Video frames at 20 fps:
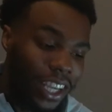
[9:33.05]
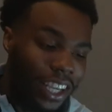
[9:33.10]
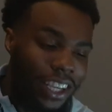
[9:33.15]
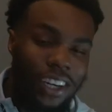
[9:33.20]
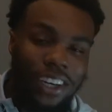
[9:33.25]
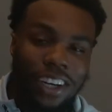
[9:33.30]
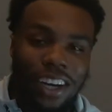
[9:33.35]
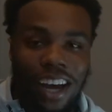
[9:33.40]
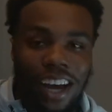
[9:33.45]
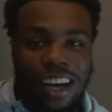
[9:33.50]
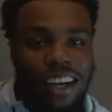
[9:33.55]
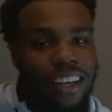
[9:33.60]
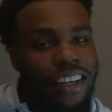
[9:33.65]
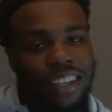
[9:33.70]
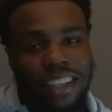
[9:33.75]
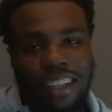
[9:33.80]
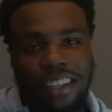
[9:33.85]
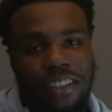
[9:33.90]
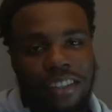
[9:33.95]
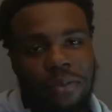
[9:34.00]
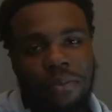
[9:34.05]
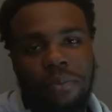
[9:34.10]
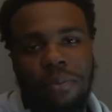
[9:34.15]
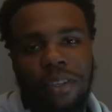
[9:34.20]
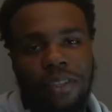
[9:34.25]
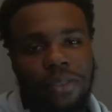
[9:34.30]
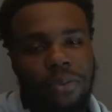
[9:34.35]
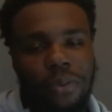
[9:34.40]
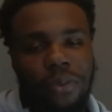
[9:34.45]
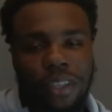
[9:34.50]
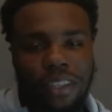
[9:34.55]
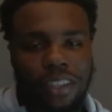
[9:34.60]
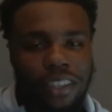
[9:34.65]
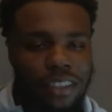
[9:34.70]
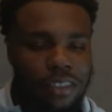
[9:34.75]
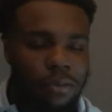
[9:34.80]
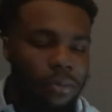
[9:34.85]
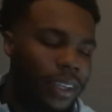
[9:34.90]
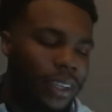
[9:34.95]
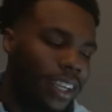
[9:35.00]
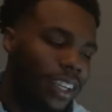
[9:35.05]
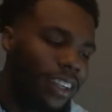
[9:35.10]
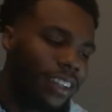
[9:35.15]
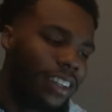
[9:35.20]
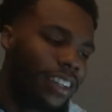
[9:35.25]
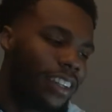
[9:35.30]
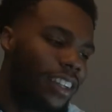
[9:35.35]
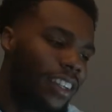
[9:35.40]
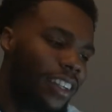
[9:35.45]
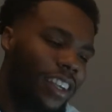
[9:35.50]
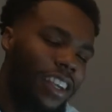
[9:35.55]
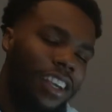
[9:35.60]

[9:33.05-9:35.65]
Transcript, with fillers: you're not gonna get much work done, man.